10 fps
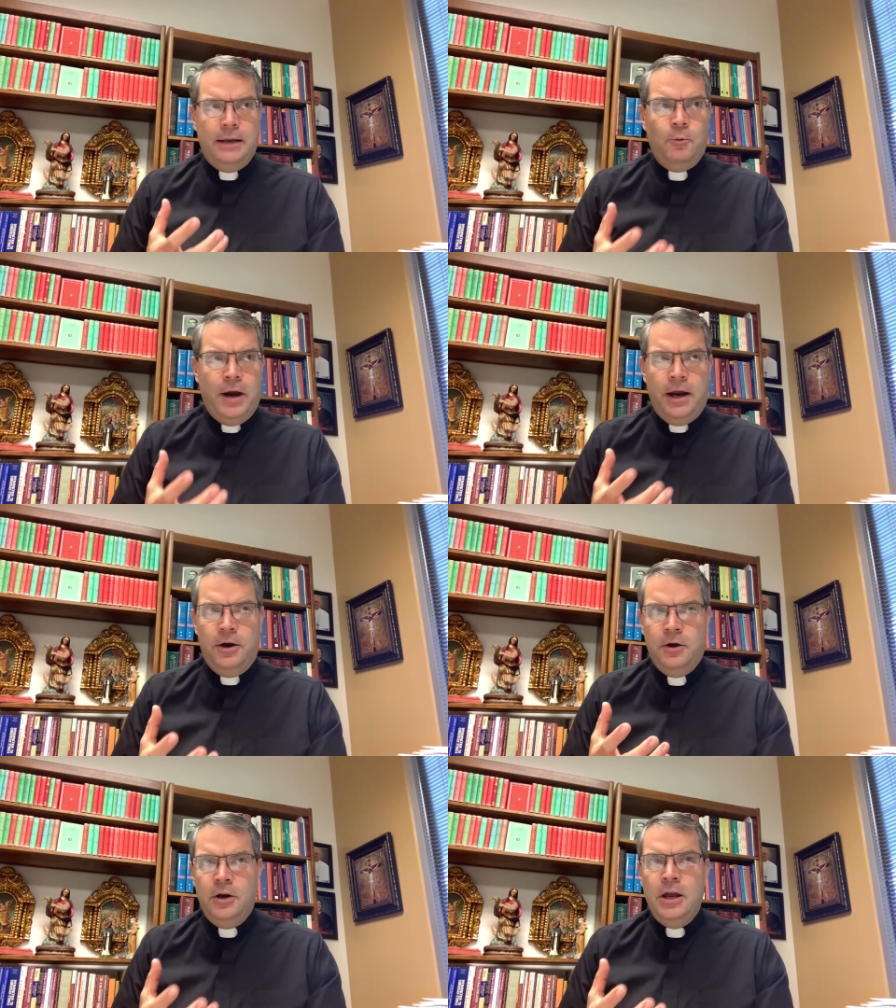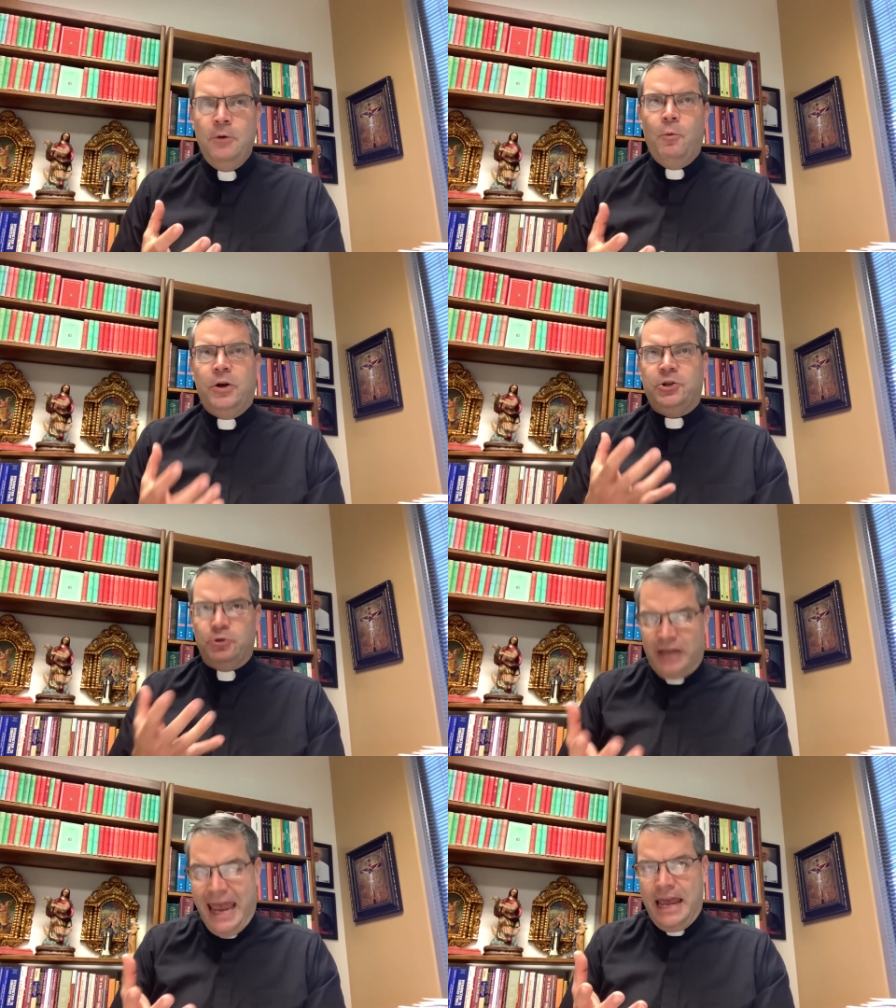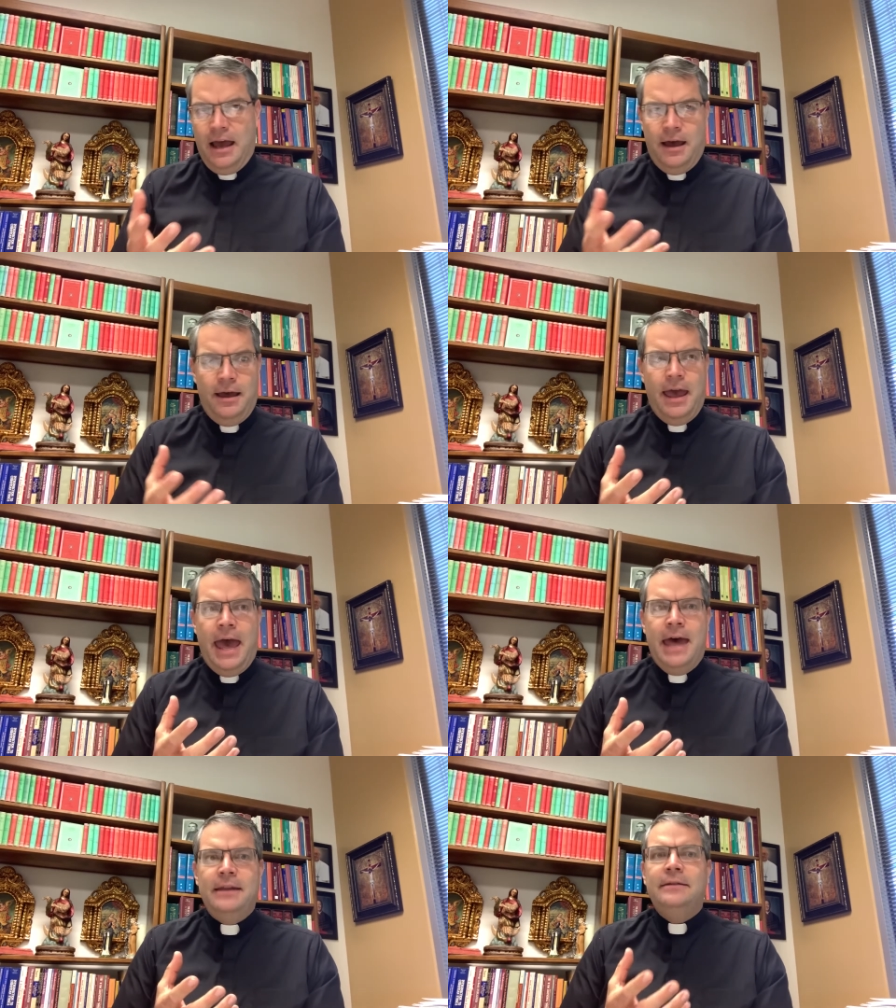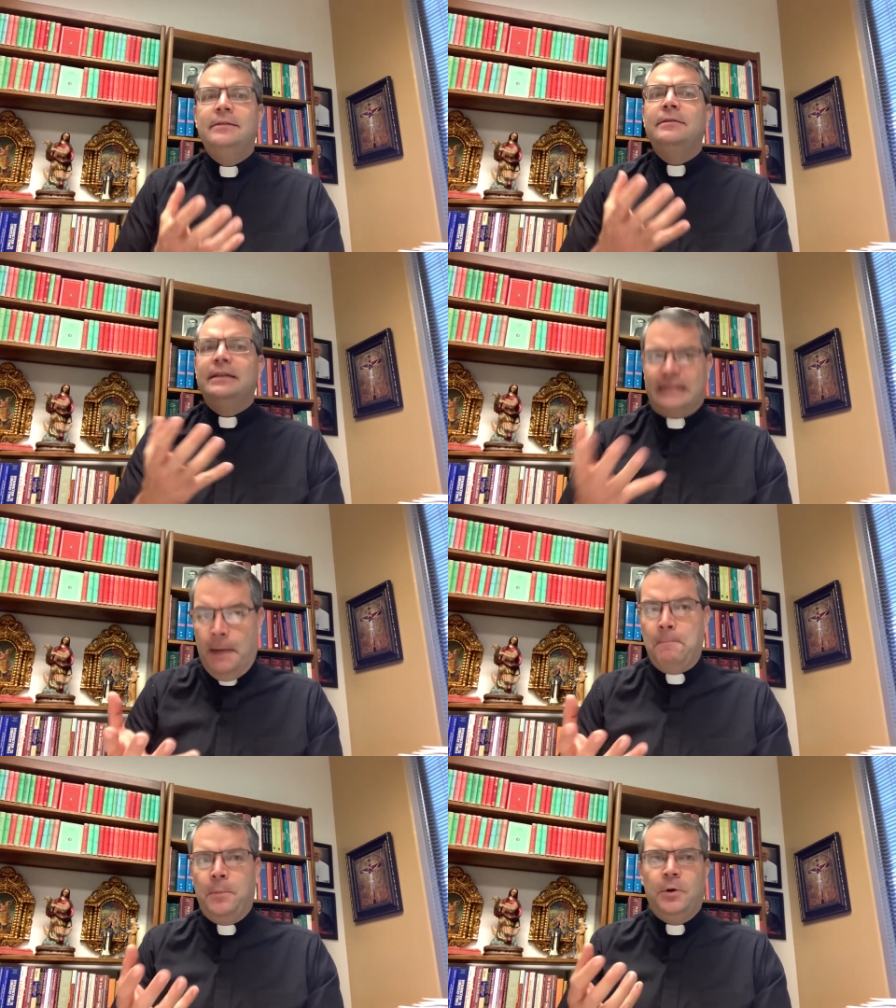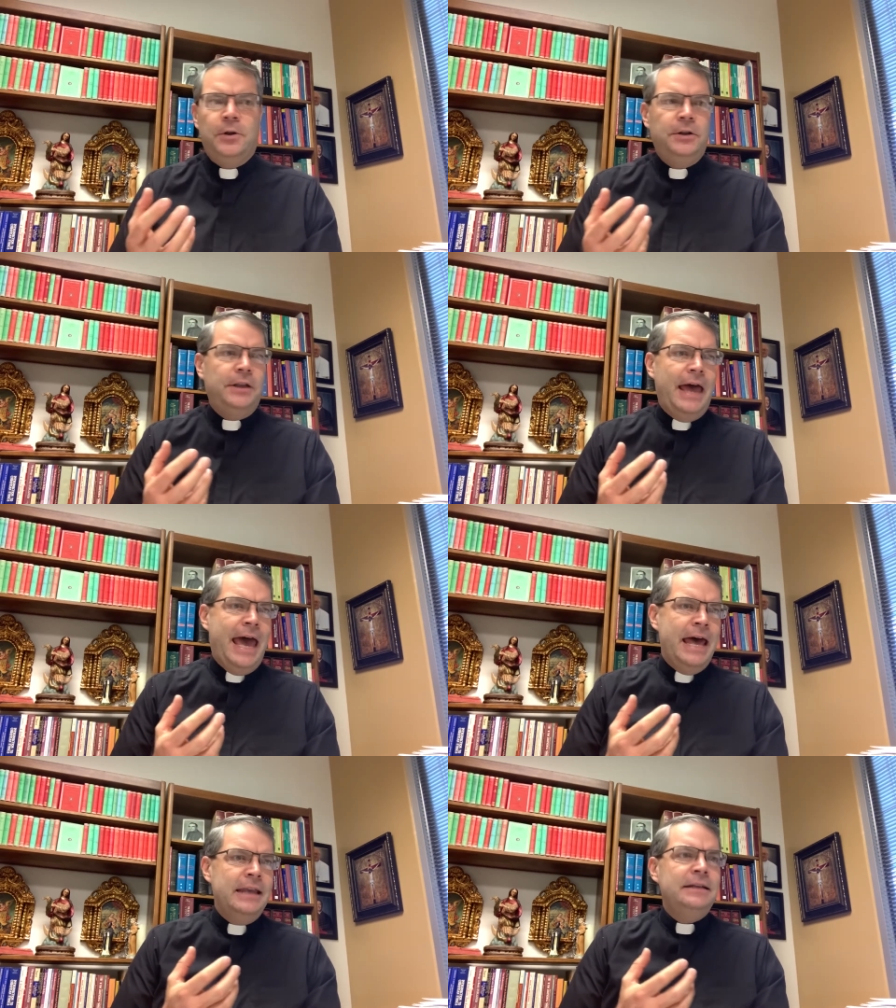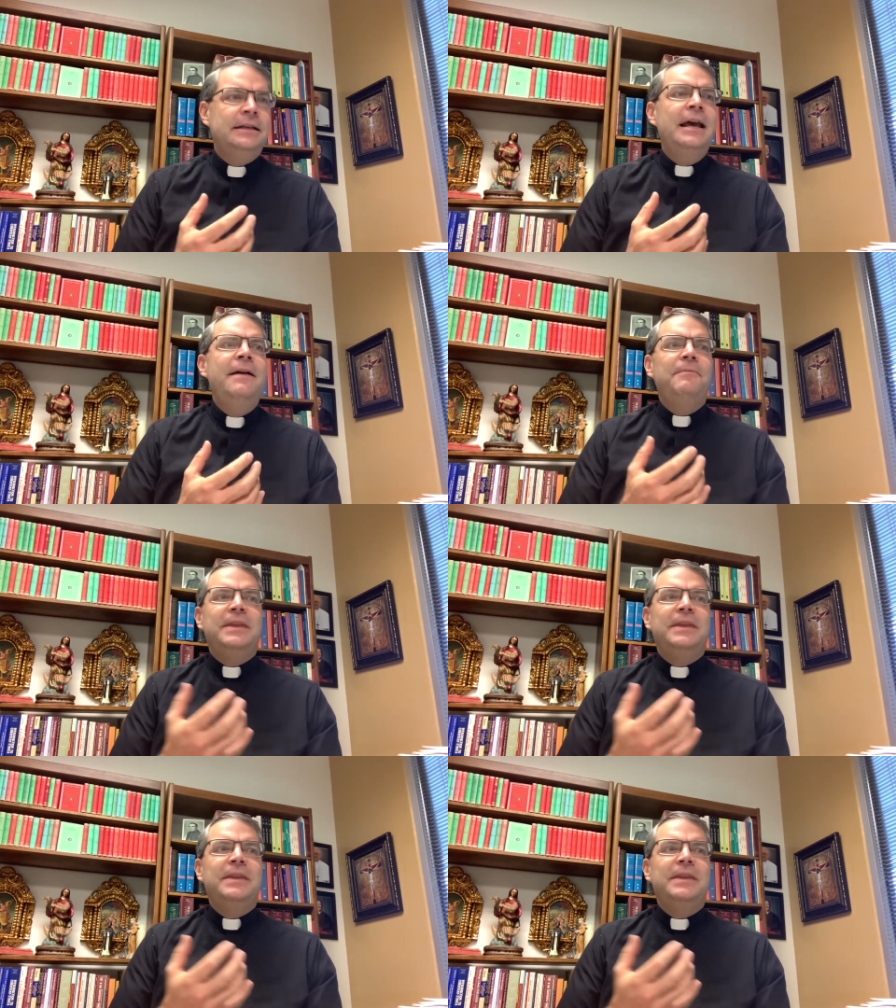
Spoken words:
Where Judea and the temple and the